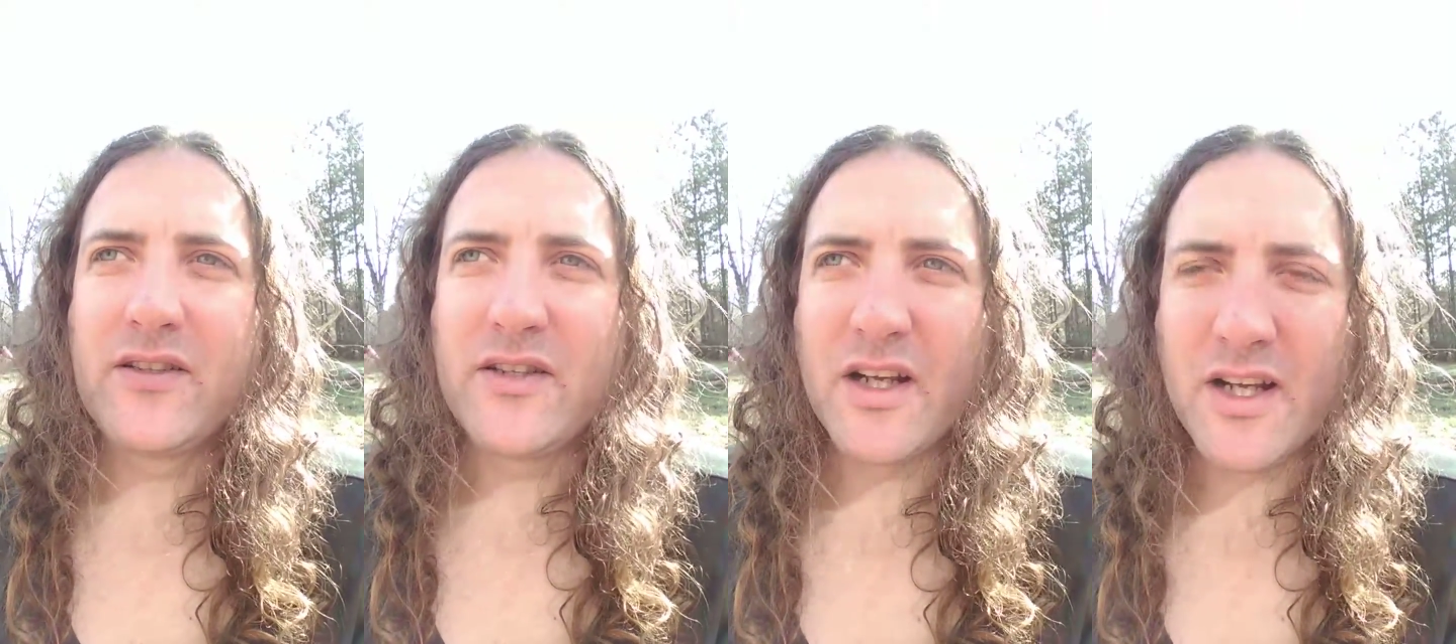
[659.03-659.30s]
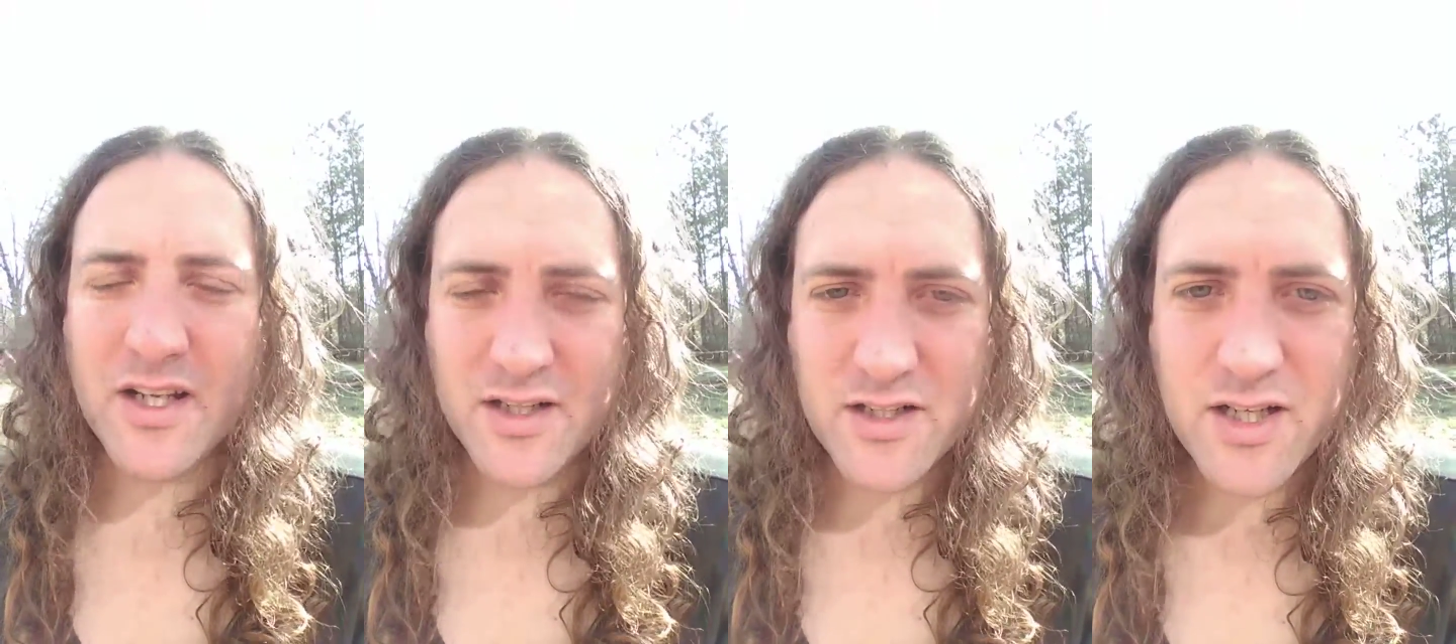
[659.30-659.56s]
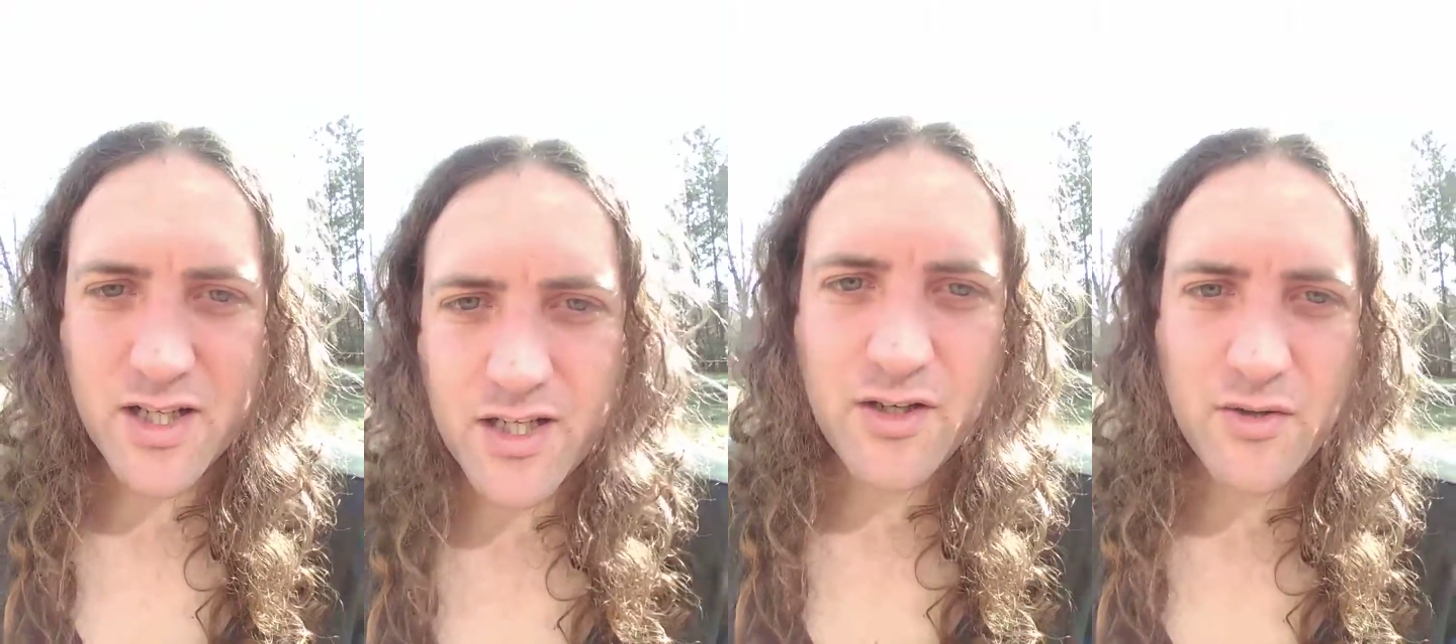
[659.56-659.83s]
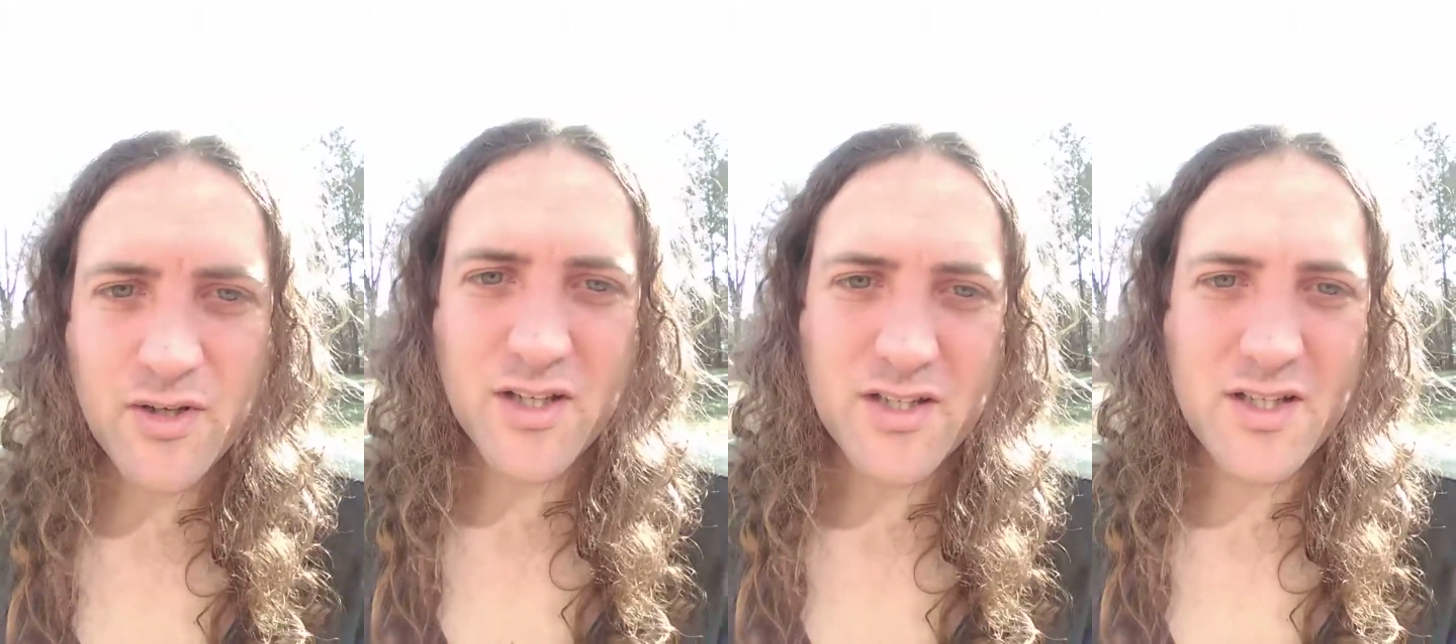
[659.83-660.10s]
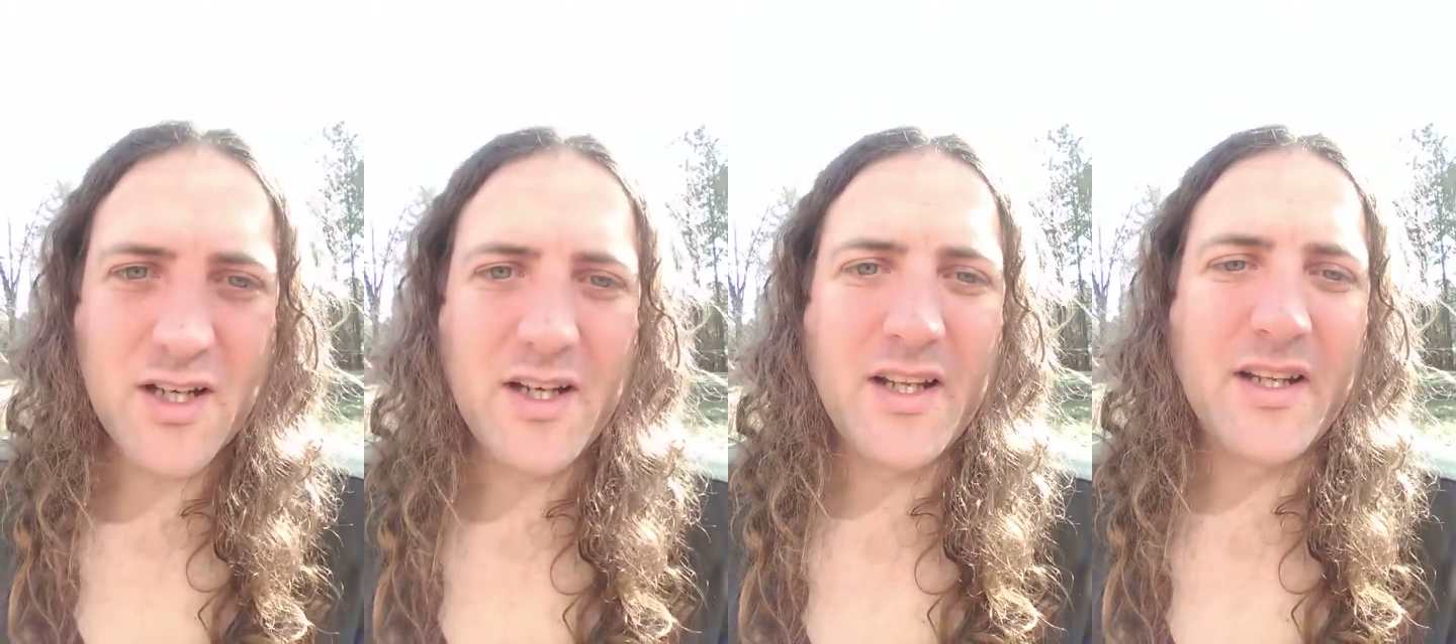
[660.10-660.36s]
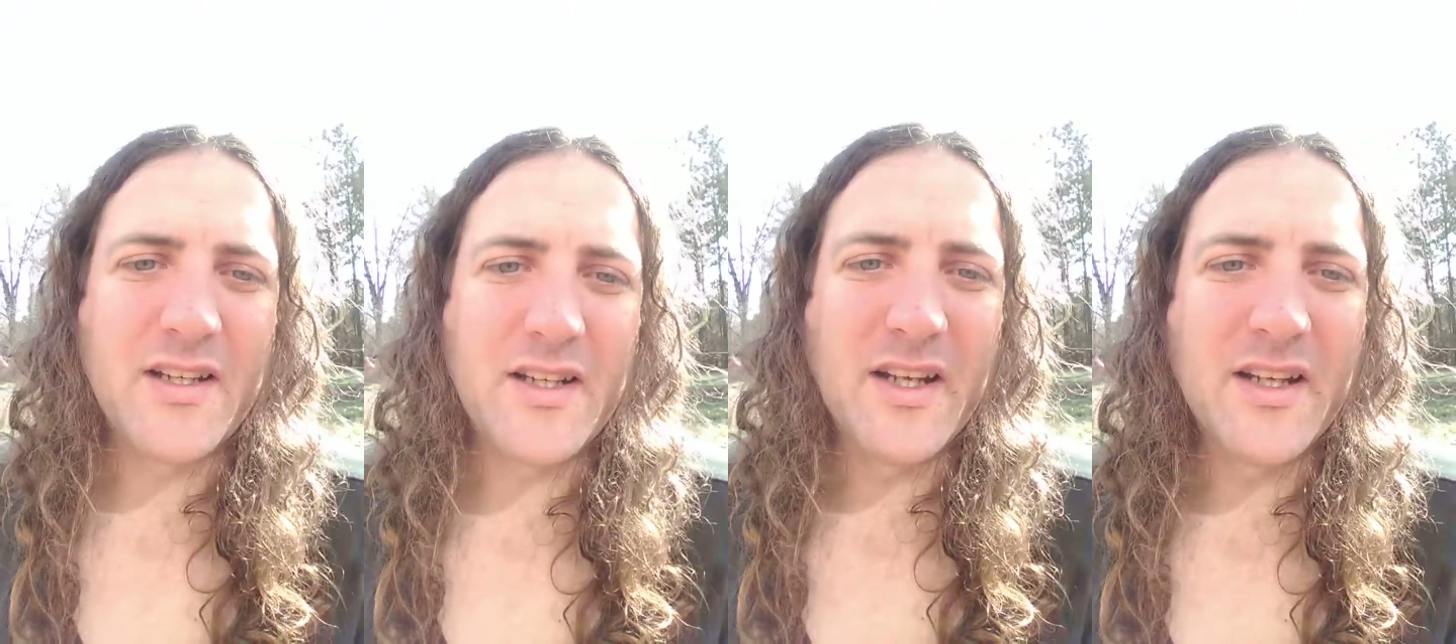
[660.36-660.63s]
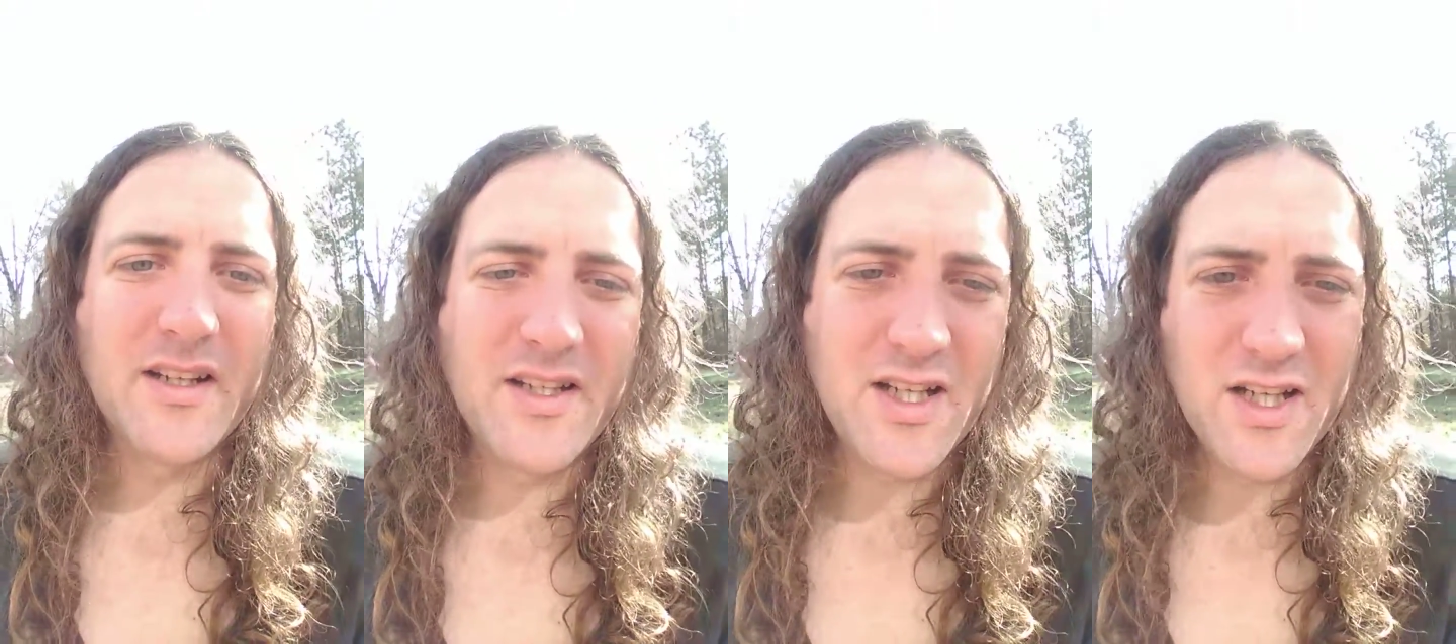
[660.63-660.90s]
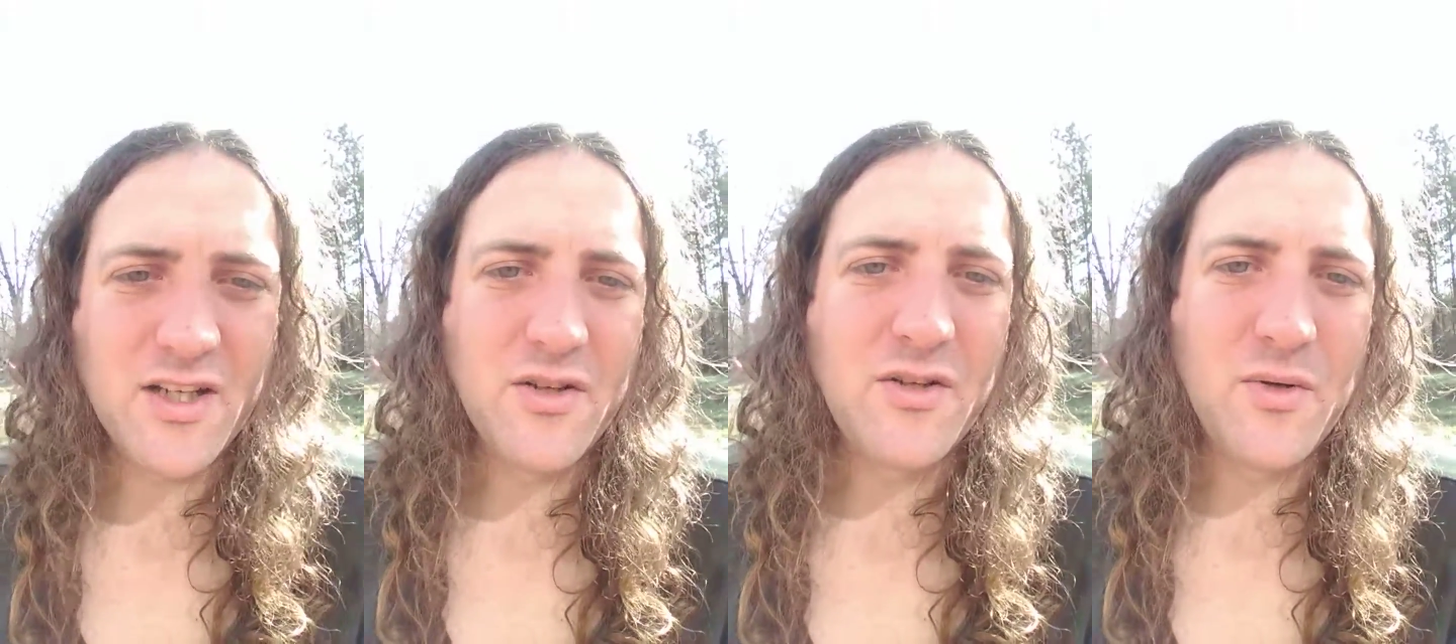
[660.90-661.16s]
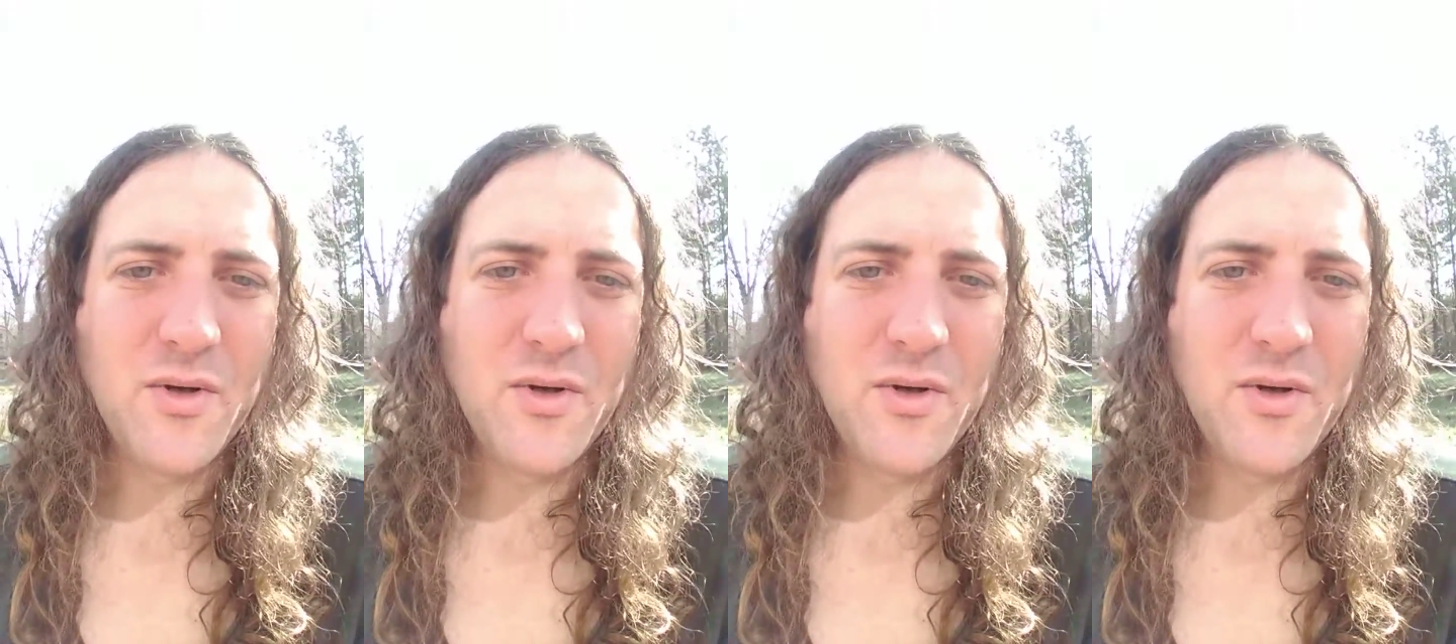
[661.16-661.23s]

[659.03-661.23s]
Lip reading: to continue to study it, to continue